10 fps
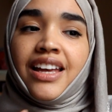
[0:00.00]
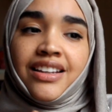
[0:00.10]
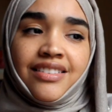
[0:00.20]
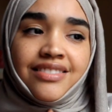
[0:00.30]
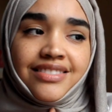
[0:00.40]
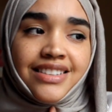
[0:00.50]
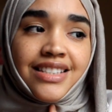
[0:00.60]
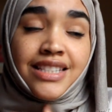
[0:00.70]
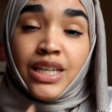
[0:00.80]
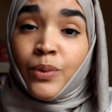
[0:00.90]
and
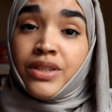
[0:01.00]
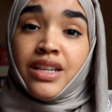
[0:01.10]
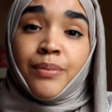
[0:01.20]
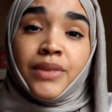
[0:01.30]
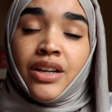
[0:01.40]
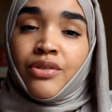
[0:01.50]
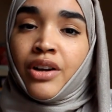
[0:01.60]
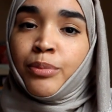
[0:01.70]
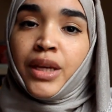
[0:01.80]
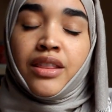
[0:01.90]
see what's happening
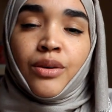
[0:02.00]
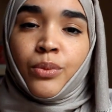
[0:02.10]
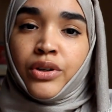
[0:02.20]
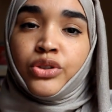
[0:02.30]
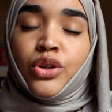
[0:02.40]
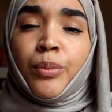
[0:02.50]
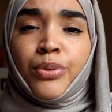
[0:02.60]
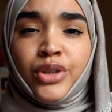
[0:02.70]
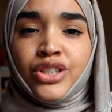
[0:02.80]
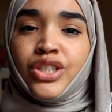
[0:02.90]
around me in the world to
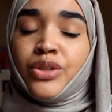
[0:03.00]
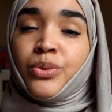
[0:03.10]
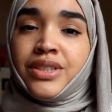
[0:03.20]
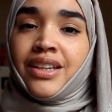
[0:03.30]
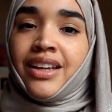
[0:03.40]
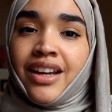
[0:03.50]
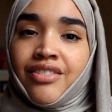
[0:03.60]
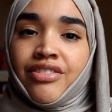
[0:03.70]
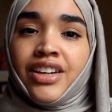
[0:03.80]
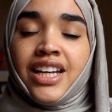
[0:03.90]
appreciate what I have.